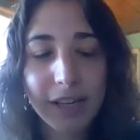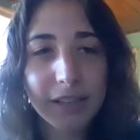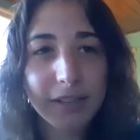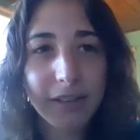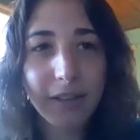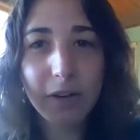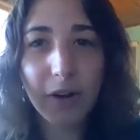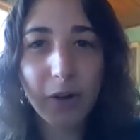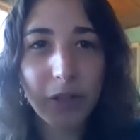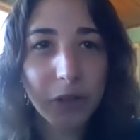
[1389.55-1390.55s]
and they
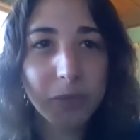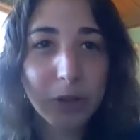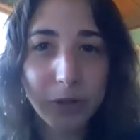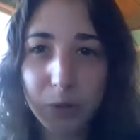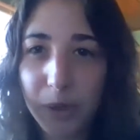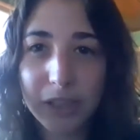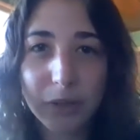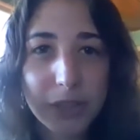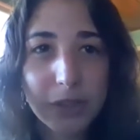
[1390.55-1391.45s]
know that you've been trained to a